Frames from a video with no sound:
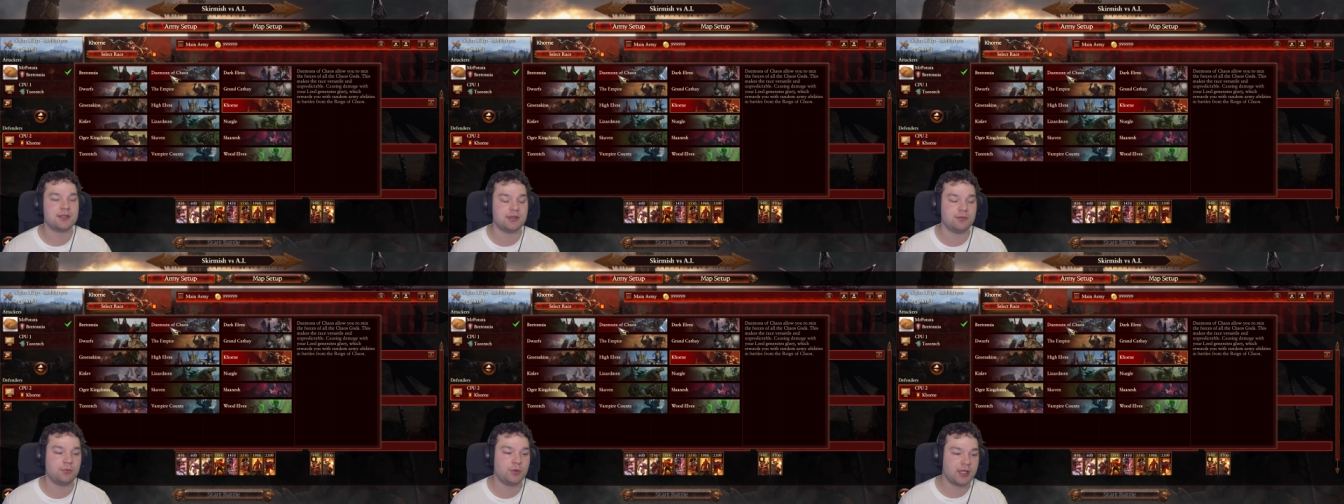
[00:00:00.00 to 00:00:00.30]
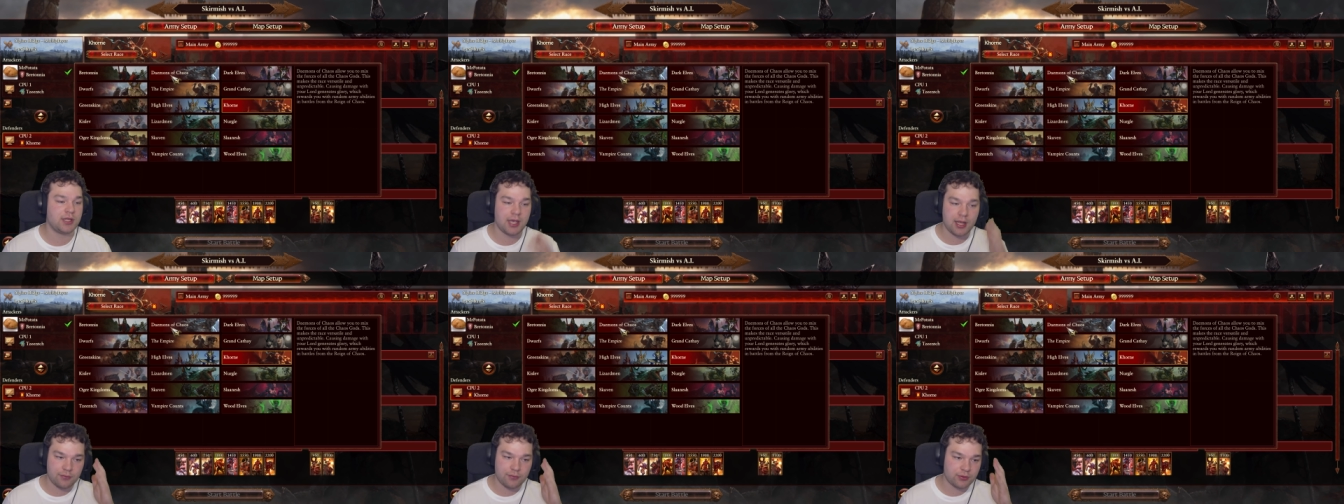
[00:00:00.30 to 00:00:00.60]

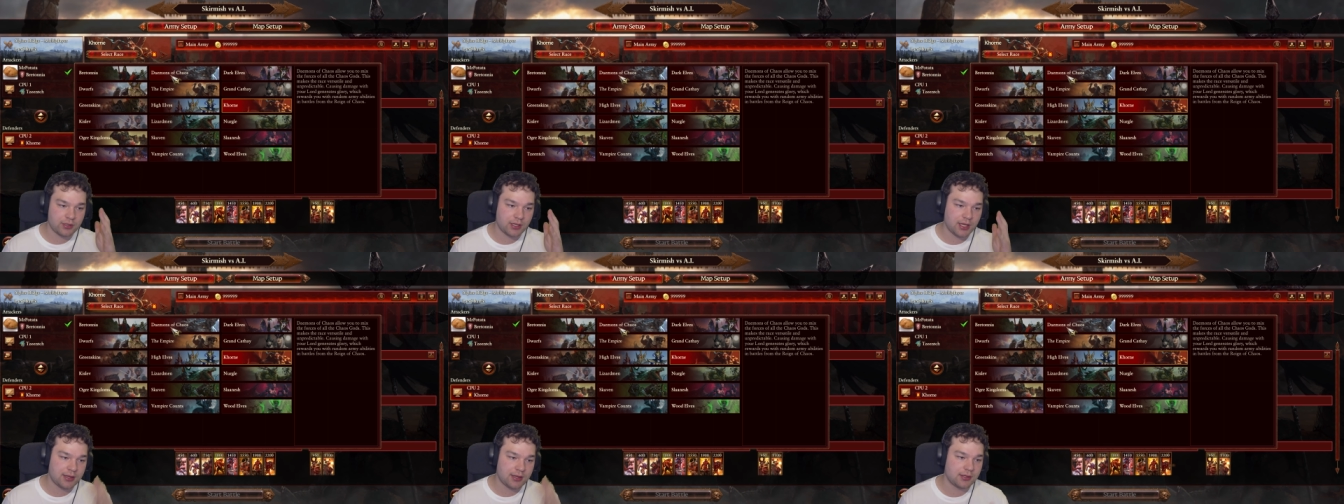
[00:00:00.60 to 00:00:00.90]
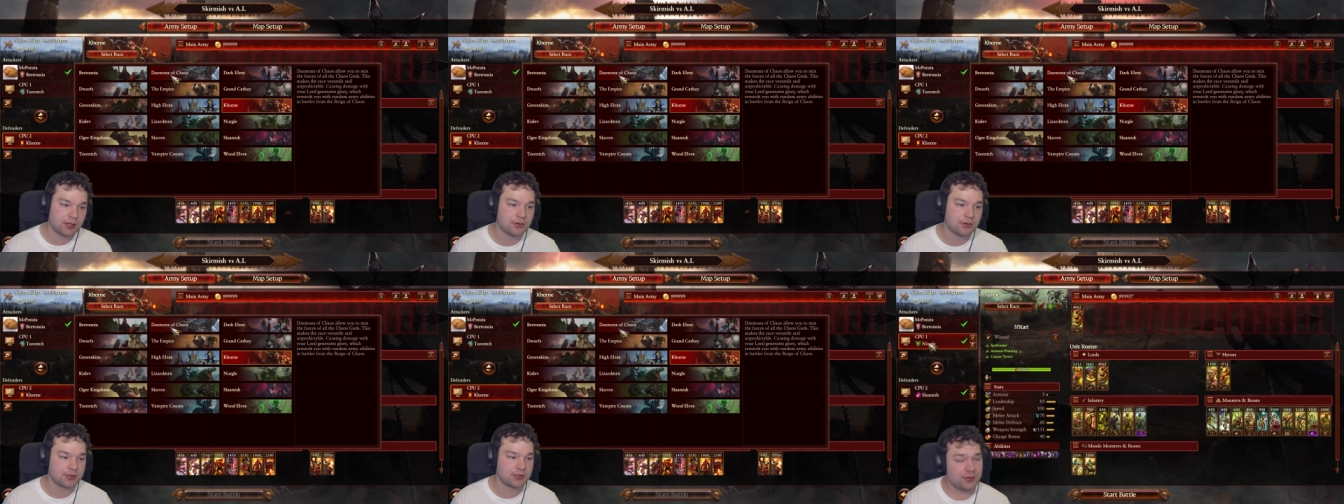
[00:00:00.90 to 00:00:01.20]
we can't
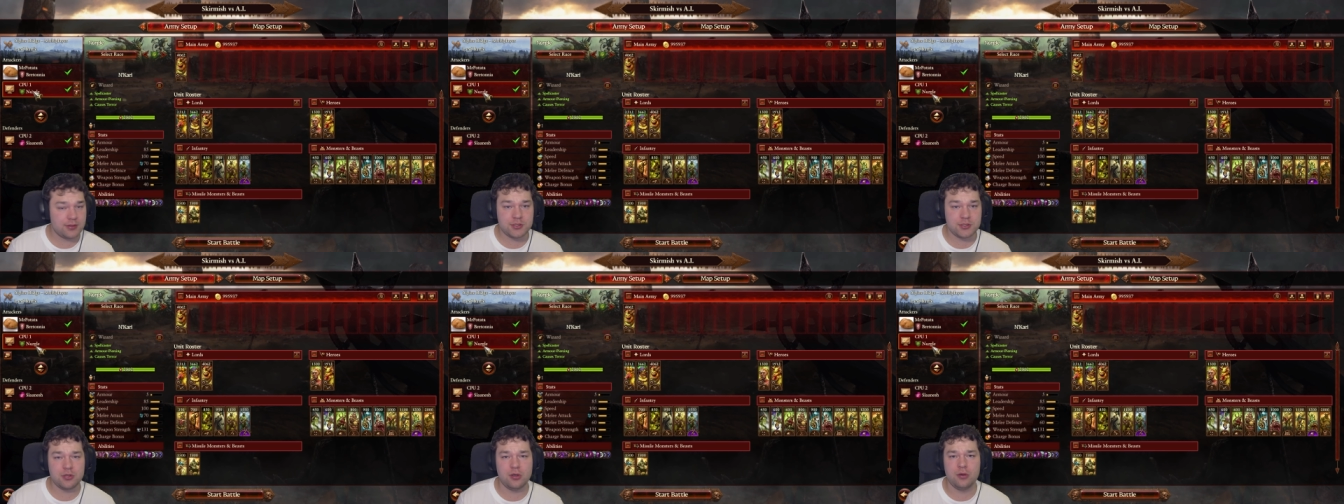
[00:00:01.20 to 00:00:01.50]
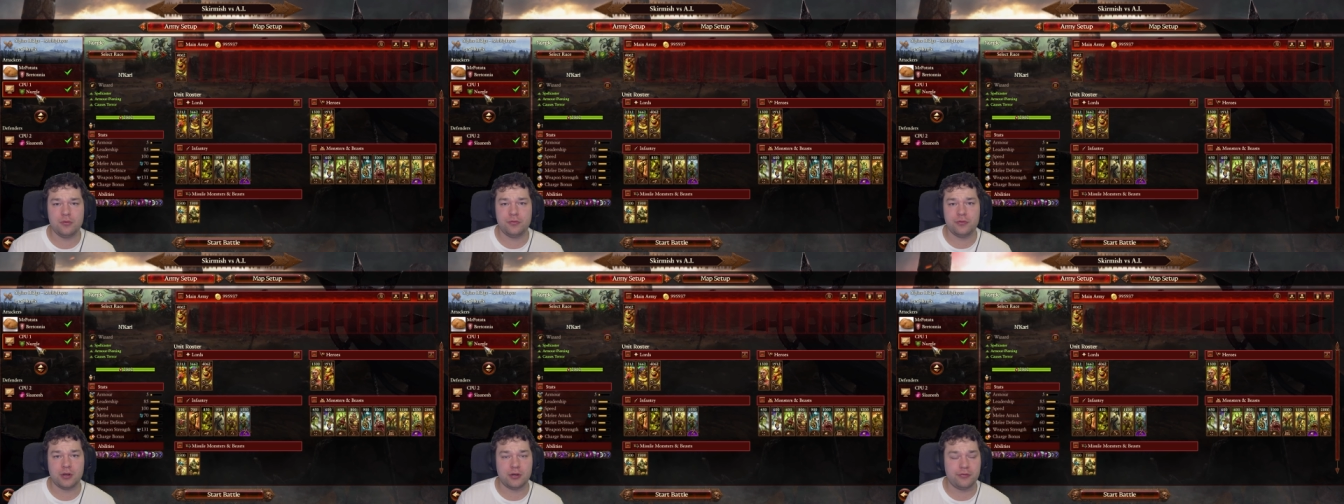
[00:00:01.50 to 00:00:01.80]
forget those.
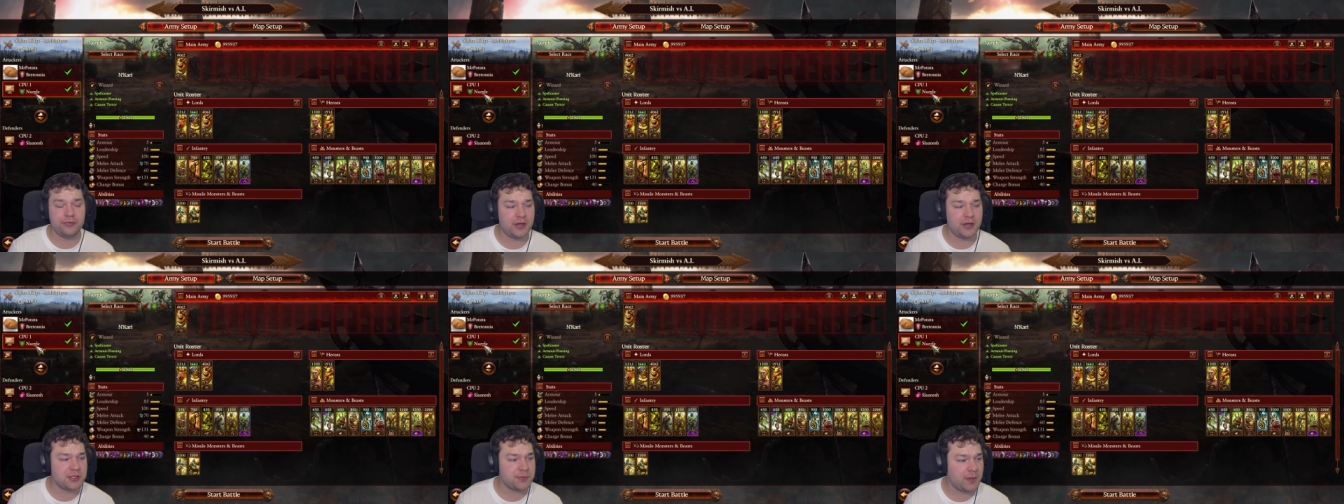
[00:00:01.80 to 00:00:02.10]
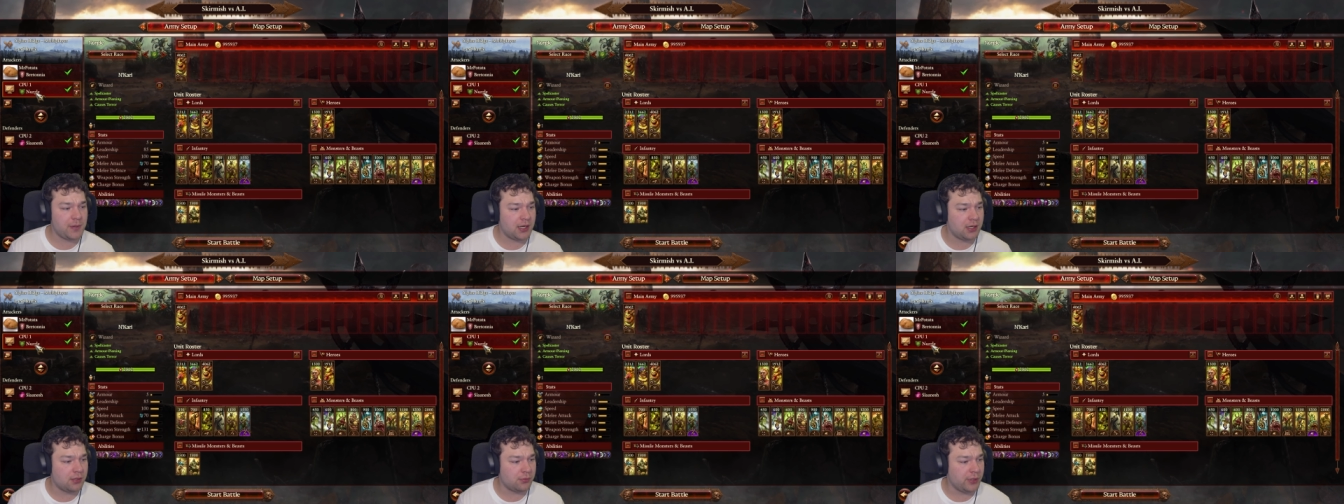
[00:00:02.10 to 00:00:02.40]
So for our
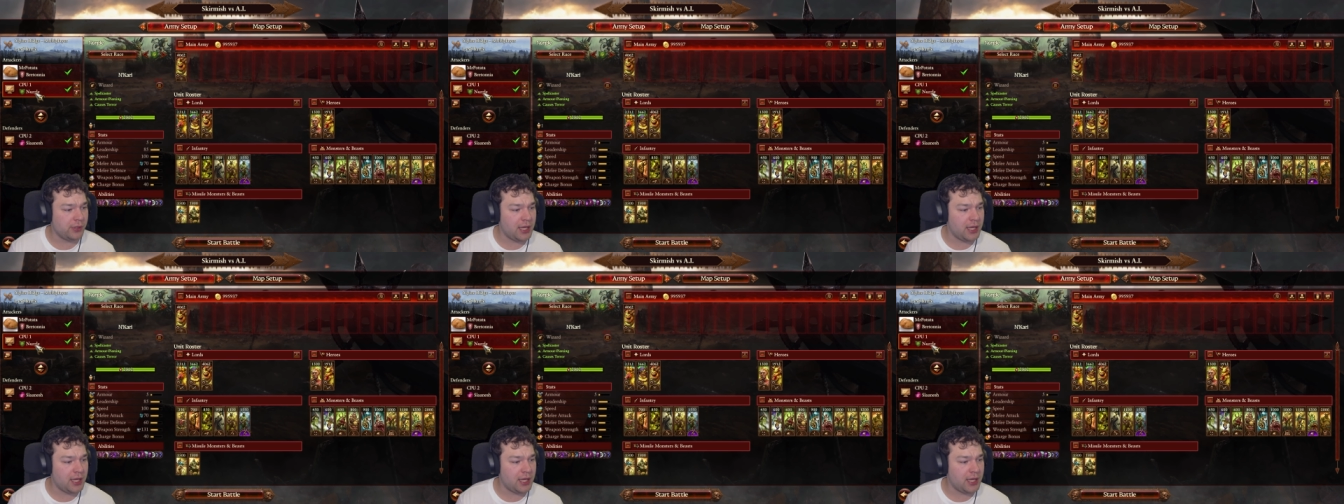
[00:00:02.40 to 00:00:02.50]
first battle